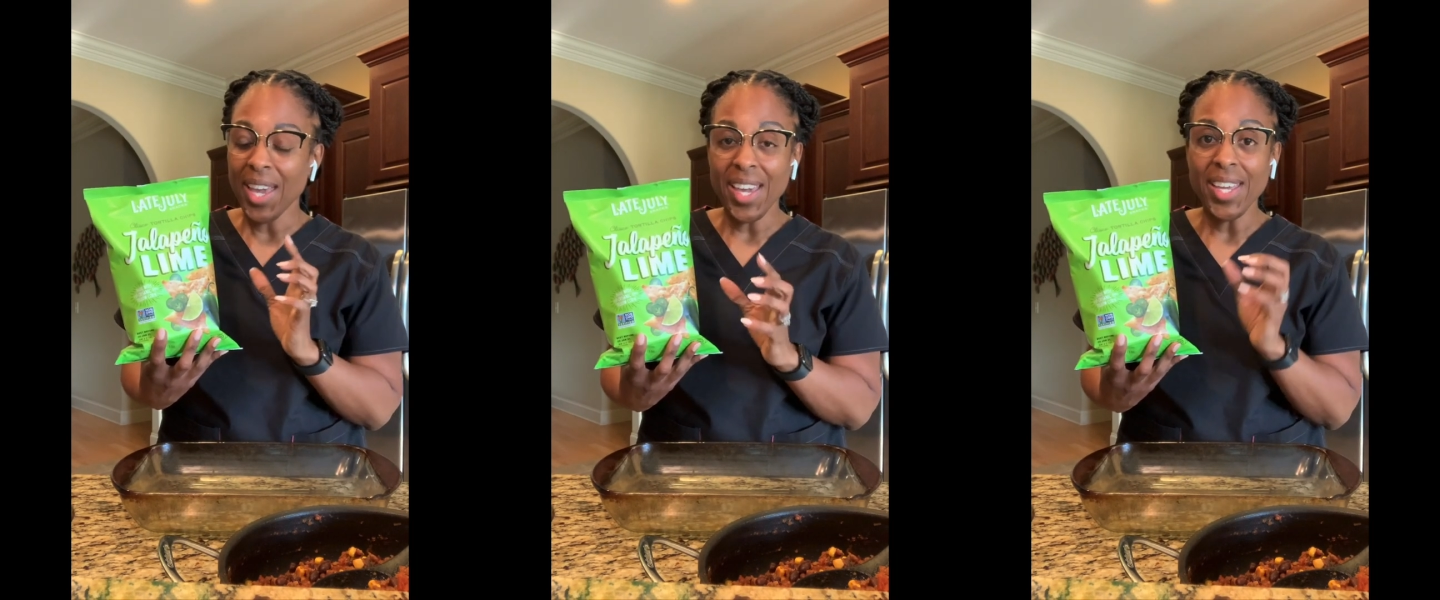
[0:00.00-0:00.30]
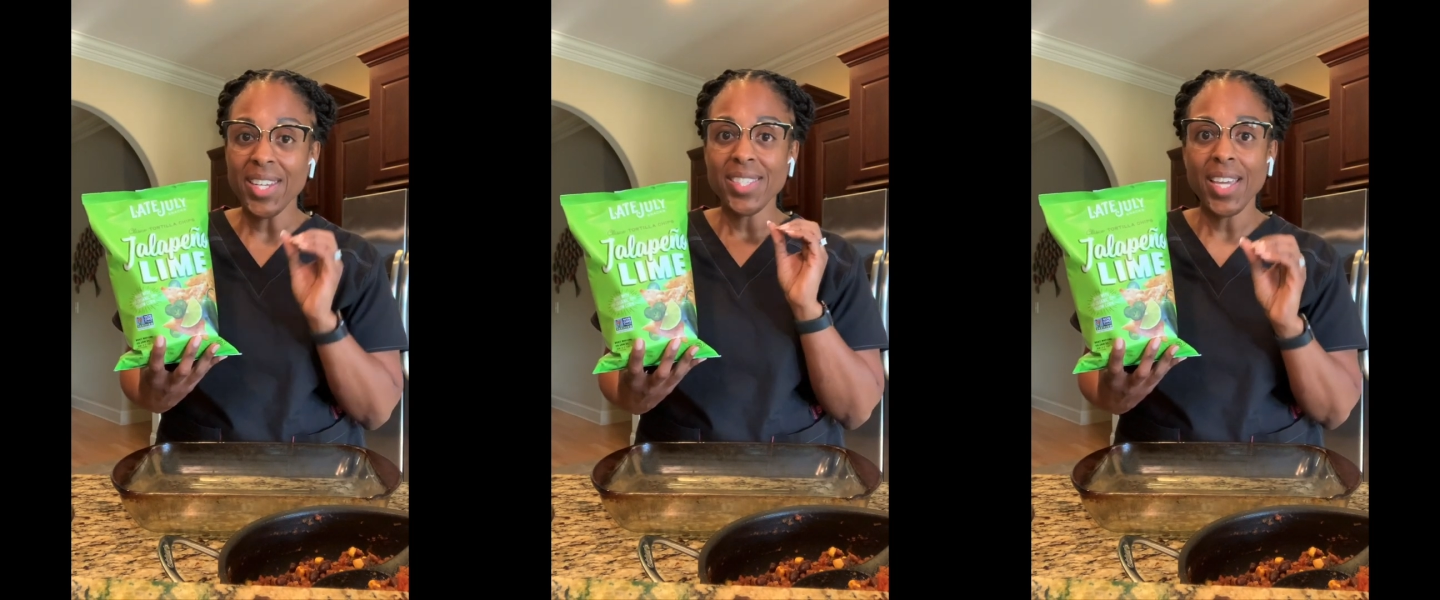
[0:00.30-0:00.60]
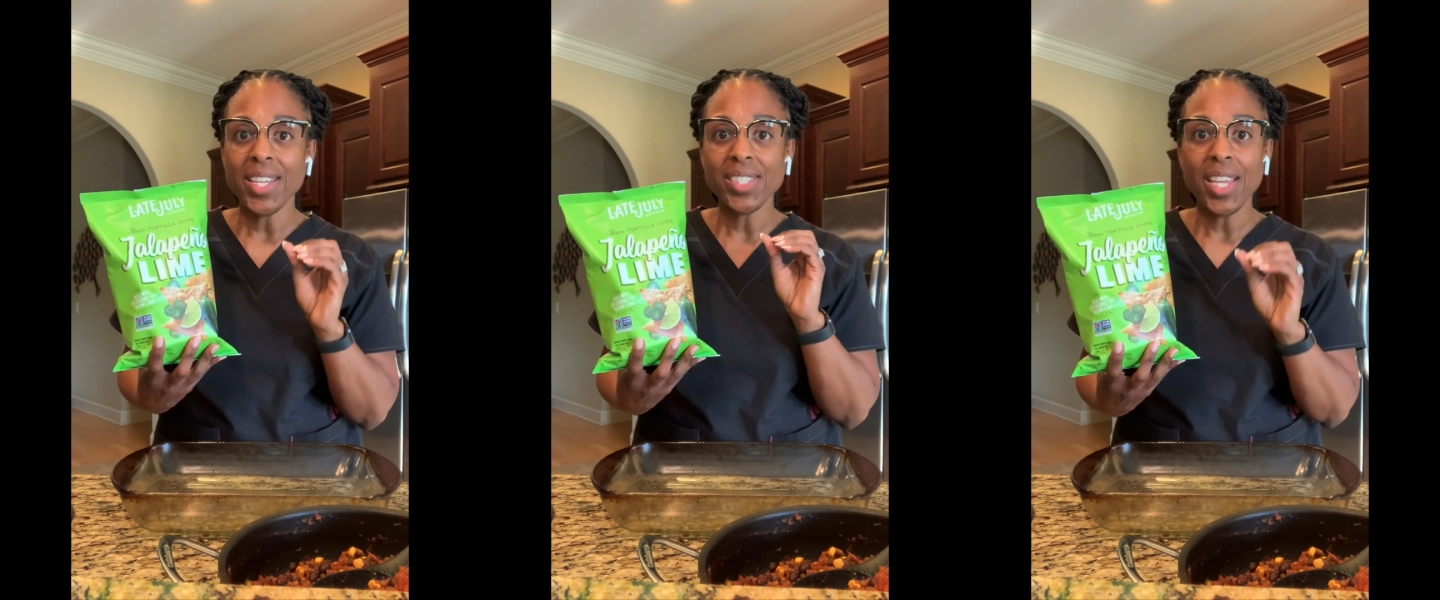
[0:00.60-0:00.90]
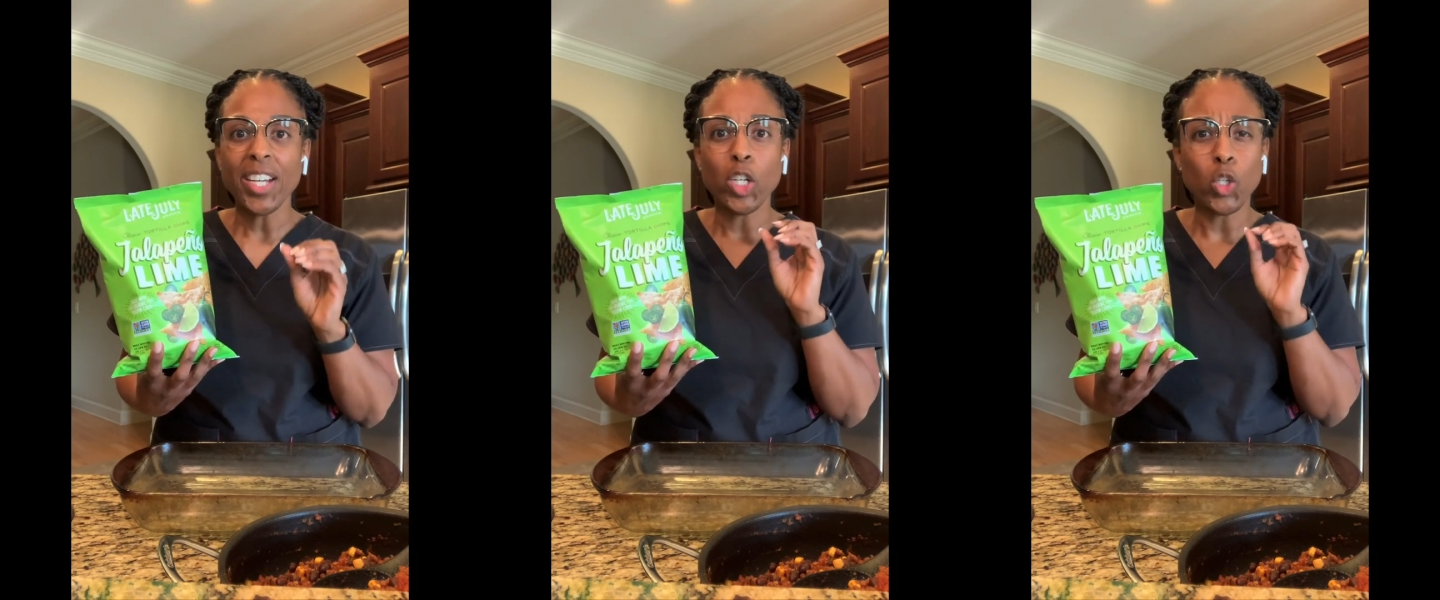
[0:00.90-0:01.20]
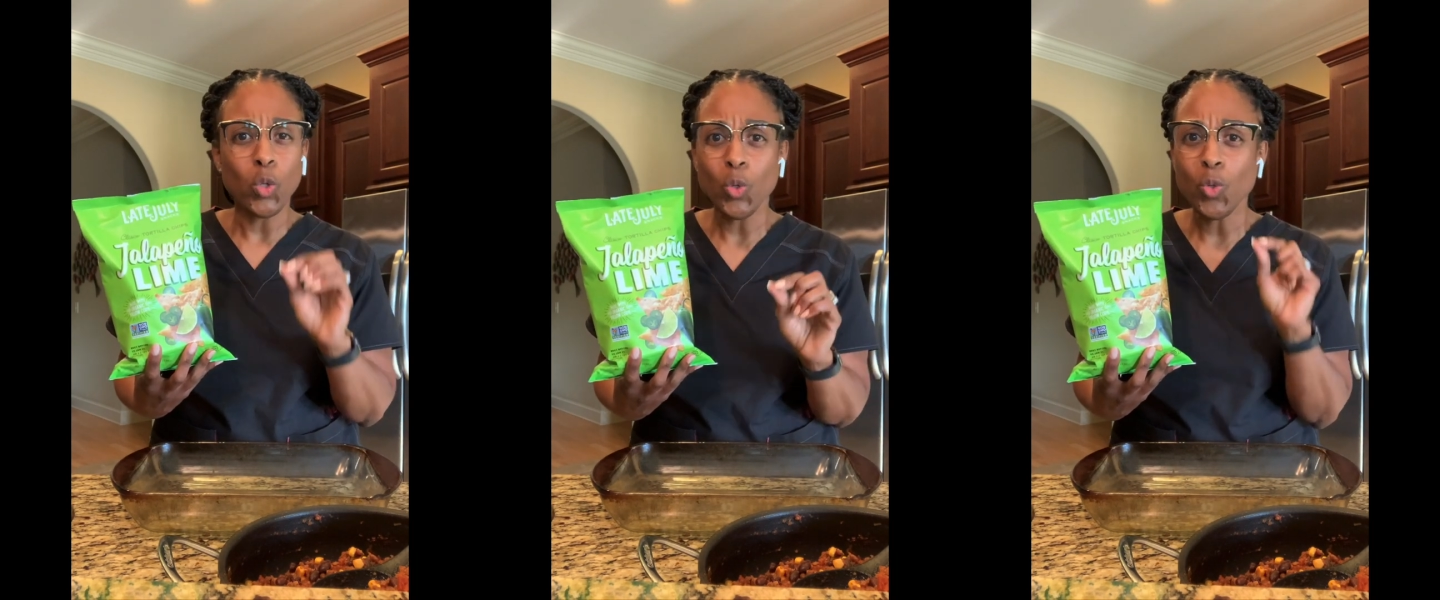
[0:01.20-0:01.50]
And it tastes like a
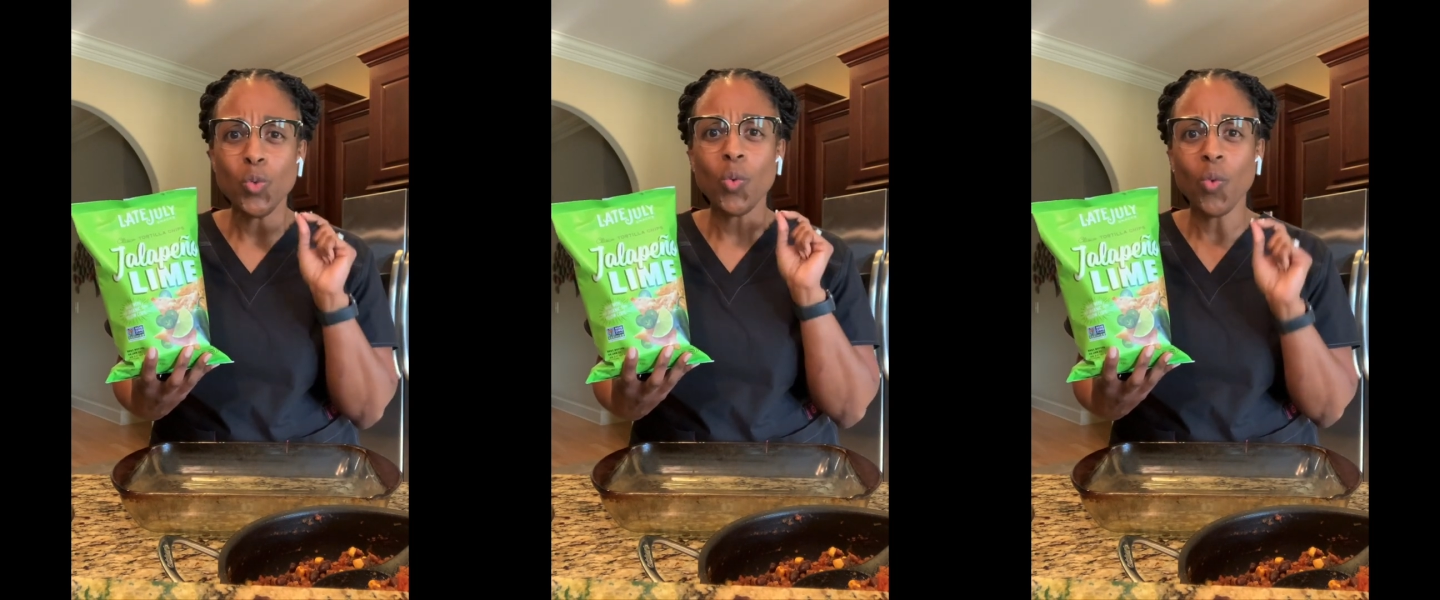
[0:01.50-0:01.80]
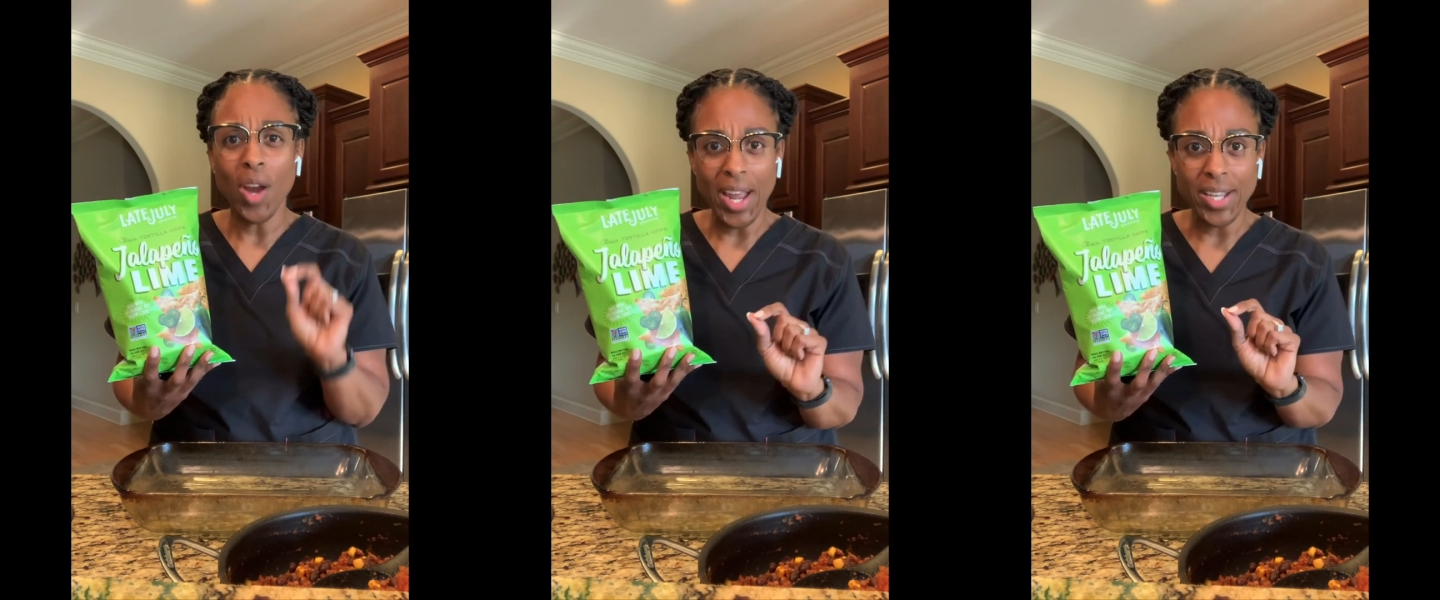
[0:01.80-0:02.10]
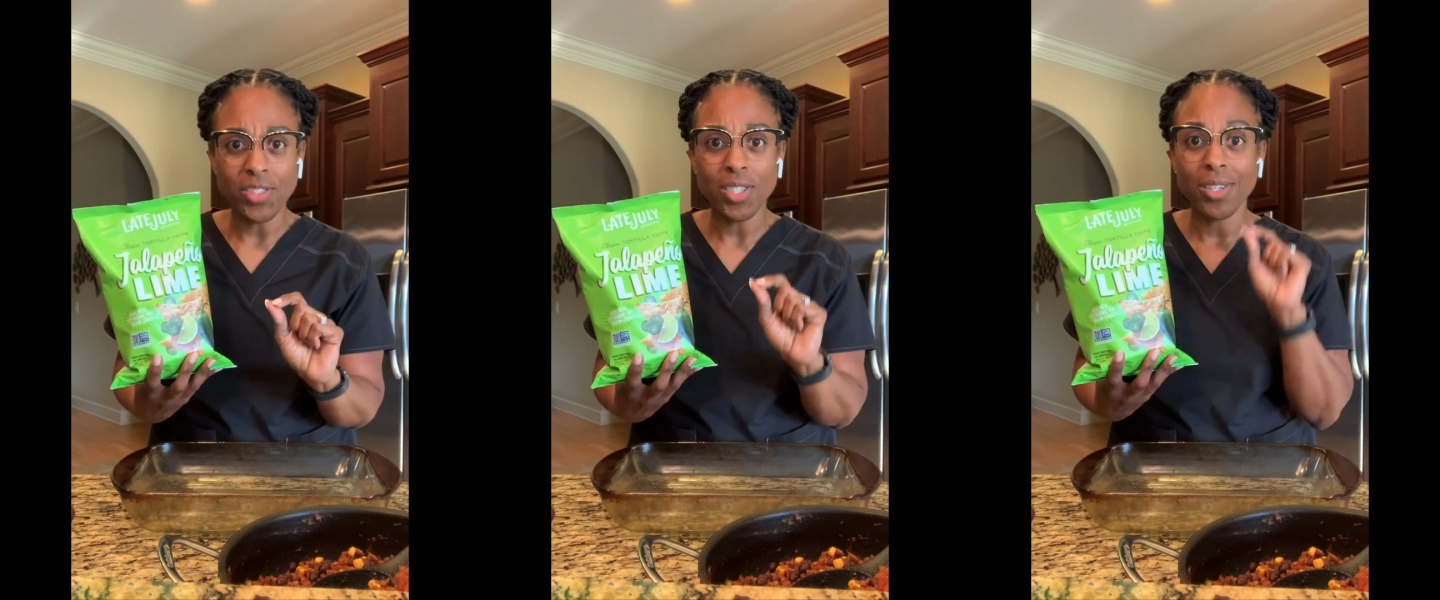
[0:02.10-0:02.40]
Cool Ranch